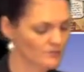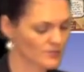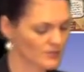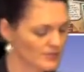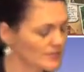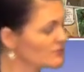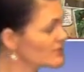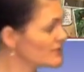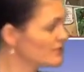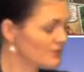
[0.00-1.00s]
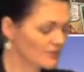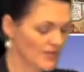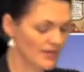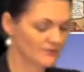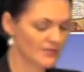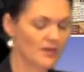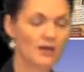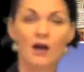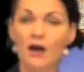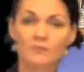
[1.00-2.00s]
success criteria then
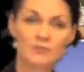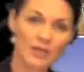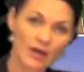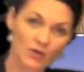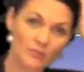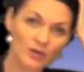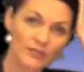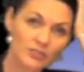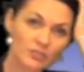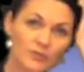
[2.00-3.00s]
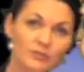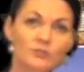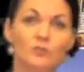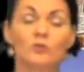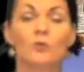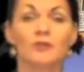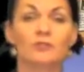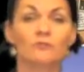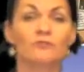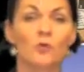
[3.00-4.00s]
to help guide you in your
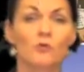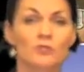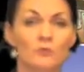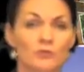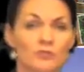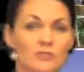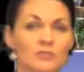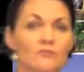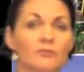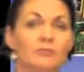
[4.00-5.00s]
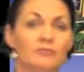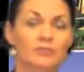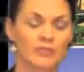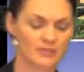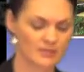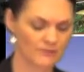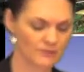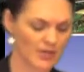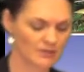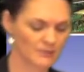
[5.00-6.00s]
question 4 responses from different
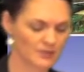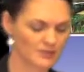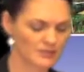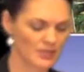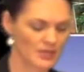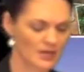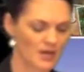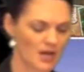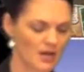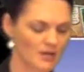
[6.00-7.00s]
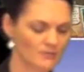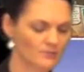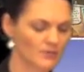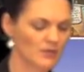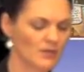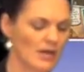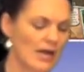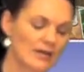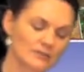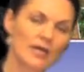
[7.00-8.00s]
exam papers, and
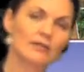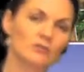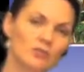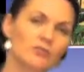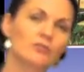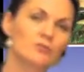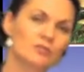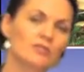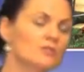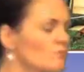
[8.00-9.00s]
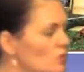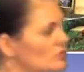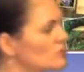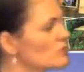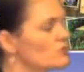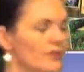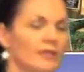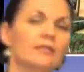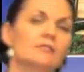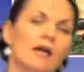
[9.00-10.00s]
use these models
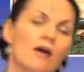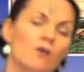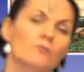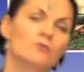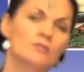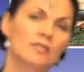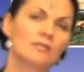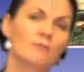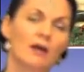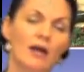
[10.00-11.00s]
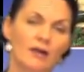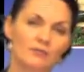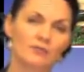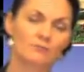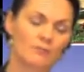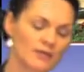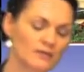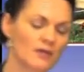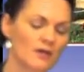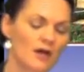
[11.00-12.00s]
really to help you see about how you can
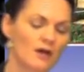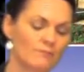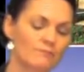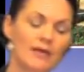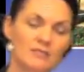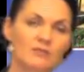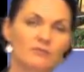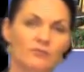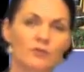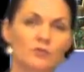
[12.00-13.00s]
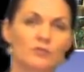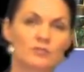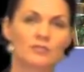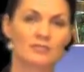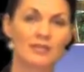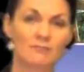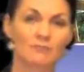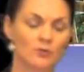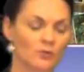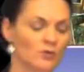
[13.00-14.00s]
make a better focused
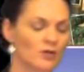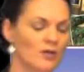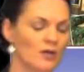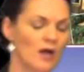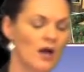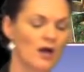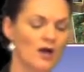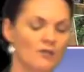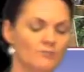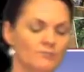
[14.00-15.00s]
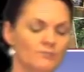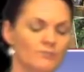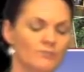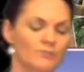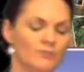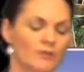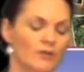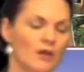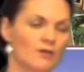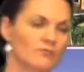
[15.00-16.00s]
example
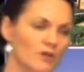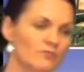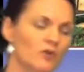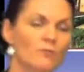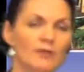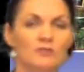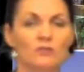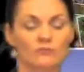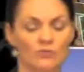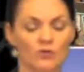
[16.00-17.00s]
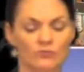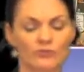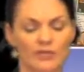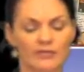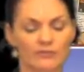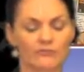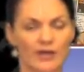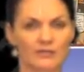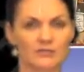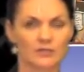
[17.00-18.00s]
of comment on really
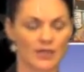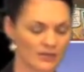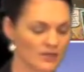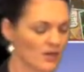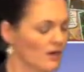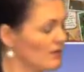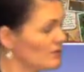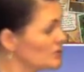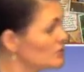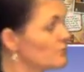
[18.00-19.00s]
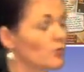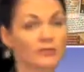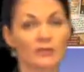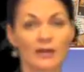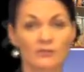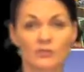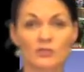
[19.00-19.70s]
effect. Okay, I should point out